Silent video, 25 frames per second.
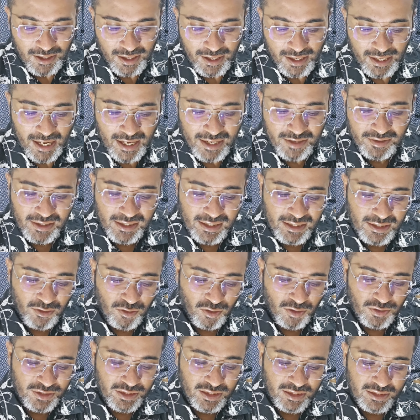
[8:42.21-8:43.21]
And I really
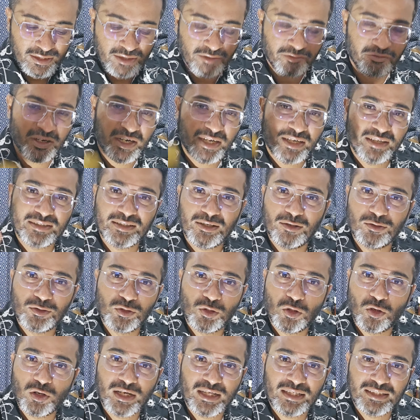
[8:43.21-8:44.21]
consider their fragrance
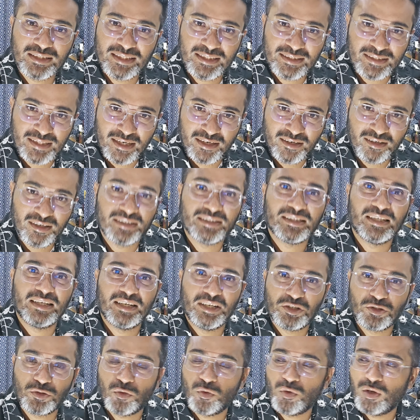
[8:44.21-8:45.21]
house not as designer, it's a
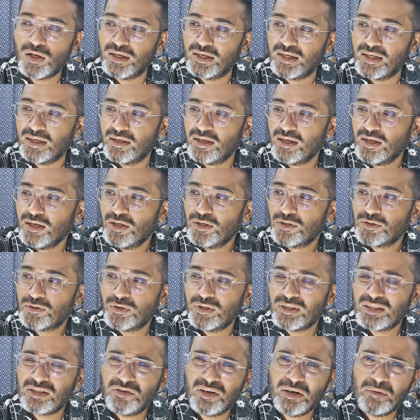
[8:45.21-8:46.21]
niche quality.
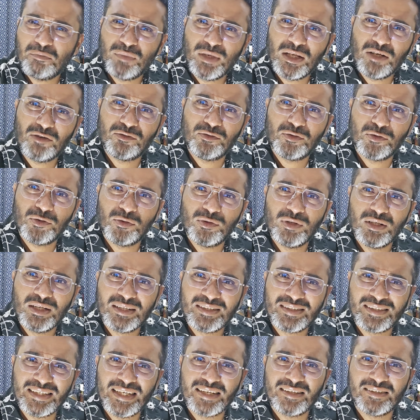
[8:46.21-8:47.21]
So it's a very playful,
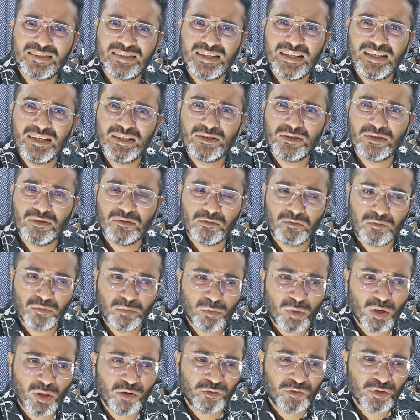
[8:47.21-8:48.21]
sexy
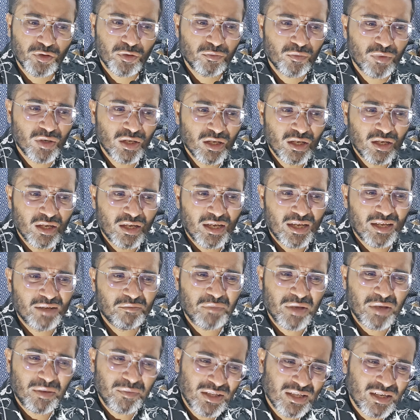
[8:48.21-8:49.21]
perfume.
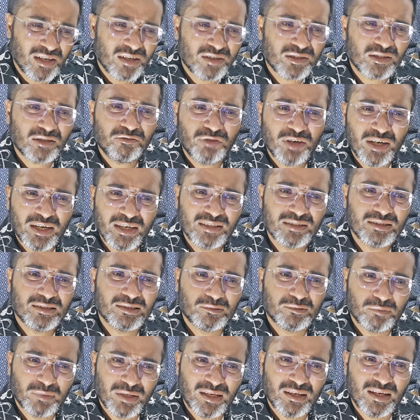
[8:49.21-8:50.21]
And maybe there are some
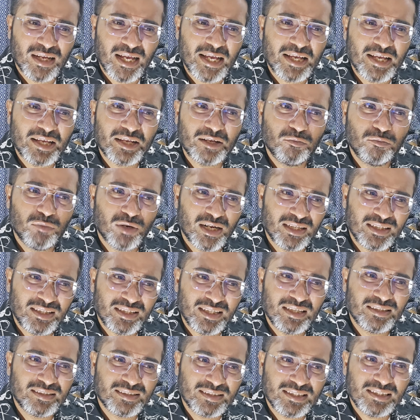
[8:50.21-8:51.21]
fragrances that smell like it, but I
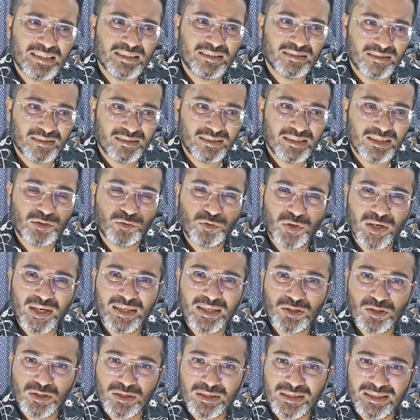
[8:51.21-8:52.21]
think still this
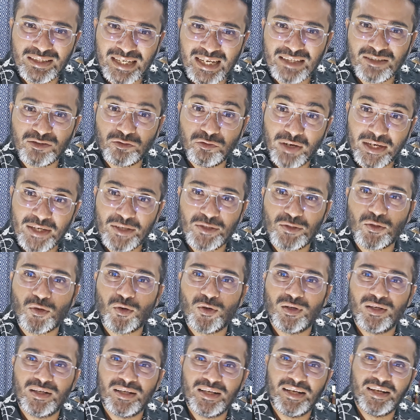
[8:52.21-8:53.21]
fragrance stands very
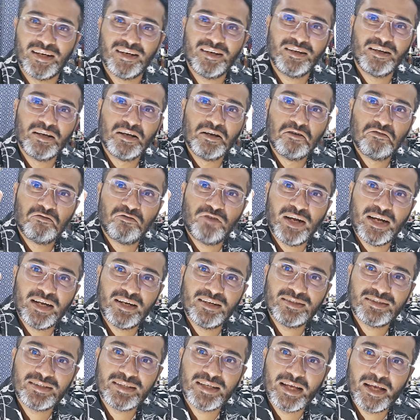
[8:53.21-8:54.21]
tall in
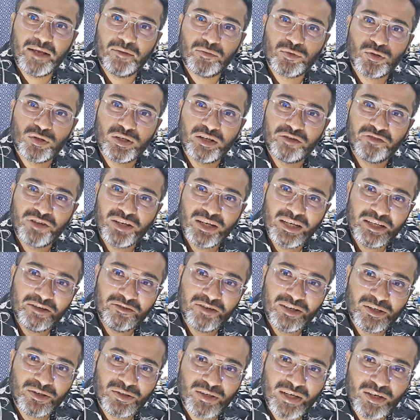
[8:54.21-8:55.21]
fragrance game. So definitely
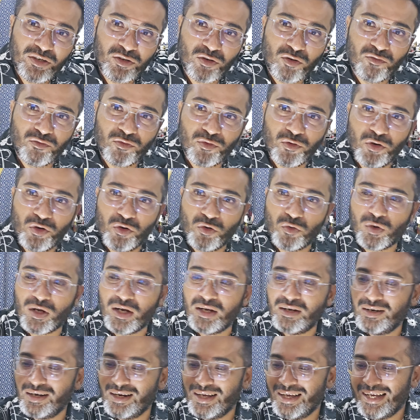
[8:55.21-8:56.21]
give it a try, Tom Ford
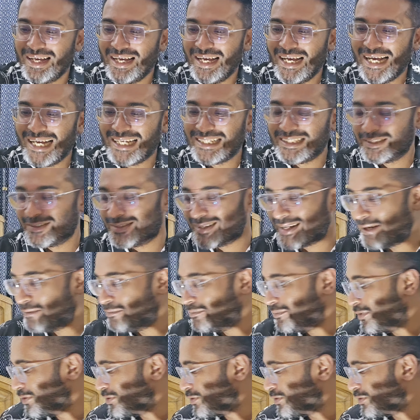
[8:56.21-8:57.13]
Noir Extreme.